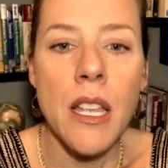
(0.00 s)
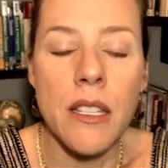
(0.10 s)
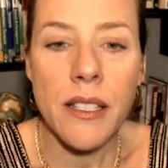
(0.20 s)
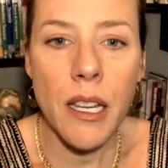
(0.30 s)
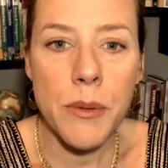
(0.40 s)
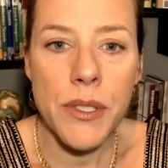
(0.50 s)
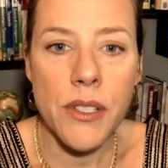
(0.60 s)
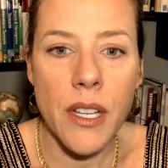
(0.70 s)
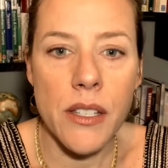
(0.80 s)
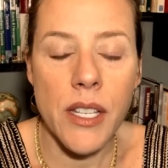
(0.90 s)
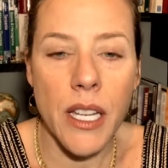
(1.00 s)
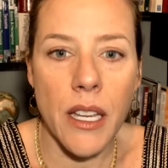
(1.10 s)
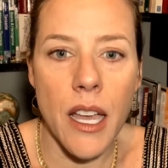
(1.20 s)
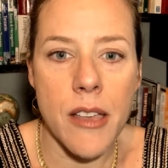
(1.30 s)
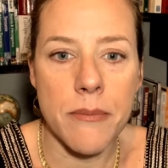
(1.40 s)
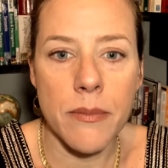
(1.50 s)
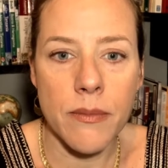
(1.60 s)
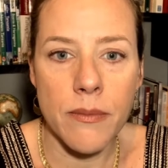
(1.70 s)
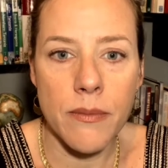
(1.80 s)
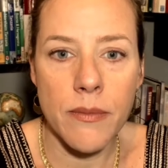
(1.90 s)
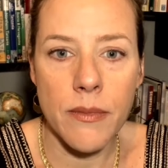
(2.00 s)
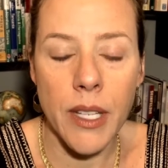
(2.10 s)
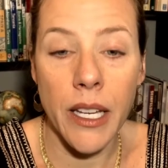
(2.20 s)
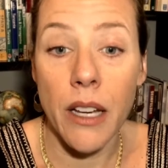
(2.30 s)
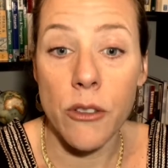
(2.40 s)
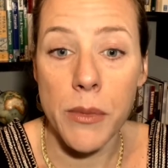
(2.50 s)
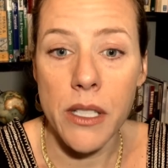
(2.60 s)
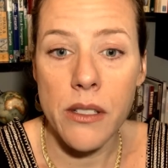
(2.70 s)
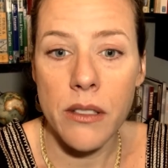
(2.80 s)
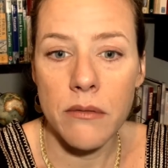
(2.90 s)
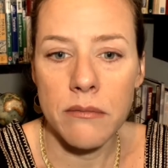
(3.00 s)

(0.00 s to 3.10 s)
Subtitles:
Say I was discussing a government,